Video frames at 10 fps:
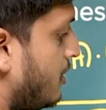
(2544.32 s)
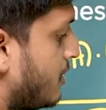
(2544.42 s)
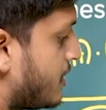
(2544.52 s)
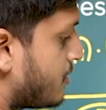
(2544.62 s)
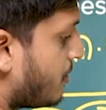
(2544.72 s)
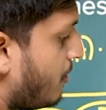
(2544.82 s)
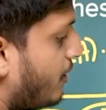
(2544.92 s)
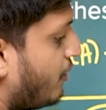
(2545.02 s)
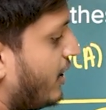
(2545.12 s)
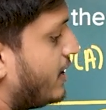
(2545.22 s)
Since
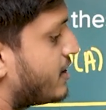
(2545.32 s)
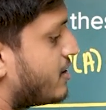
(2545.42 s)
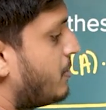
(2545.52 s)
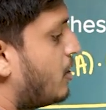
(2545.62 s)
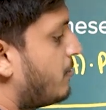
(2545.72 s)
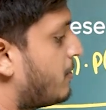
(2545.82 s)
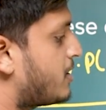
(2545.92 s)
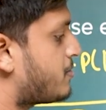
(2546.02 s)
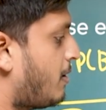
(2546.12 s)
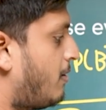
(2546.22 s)
probability of A intersection B
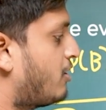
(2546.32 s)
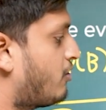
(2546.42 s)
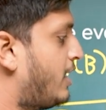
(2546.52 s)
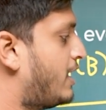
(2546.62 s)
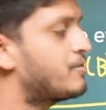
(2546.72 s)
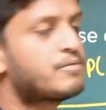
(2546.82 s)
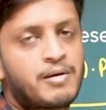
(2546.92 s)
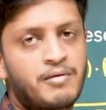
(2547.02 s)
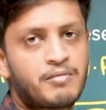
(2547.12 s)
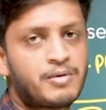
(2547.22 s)
complement is probability of A times
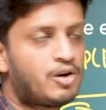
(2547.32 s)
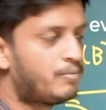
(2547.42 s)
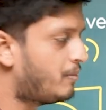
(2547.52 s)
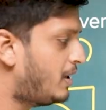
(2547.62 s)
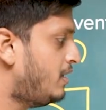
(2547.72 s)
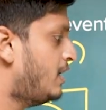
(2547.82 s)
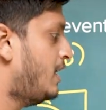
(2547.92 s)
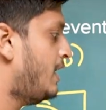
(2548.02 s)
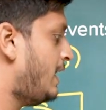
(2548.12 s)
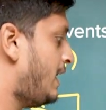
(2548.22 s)
probability of B complement,
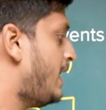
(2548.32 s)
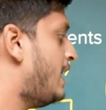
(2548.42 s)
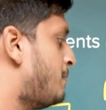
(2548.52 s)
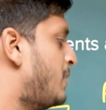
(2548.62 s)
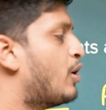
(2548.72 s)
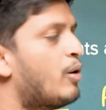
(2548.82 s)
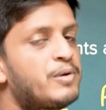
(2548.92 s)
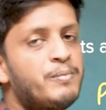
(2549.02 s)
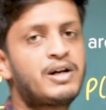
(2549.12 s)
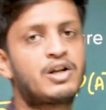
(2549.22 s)
A and B
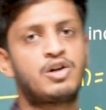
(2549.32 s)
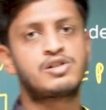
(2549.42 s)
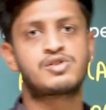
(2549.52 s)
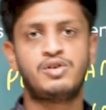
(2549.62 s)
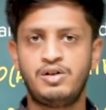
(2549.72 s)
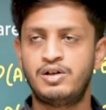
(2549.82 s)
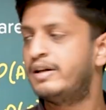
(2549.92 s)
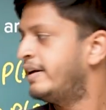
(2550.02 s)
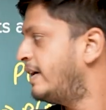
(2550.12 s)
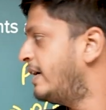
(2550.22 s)
complement are also
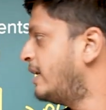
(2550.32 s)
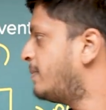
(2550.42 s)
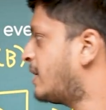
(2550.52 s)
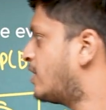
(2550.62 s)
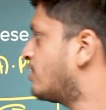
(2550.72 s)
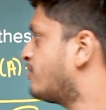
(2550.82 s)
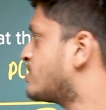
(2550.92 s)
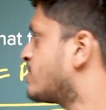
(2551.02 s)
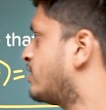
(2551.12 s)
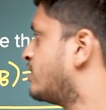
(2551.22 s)
independent of
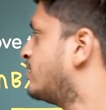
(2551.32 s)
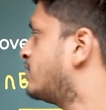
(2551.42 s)
each other.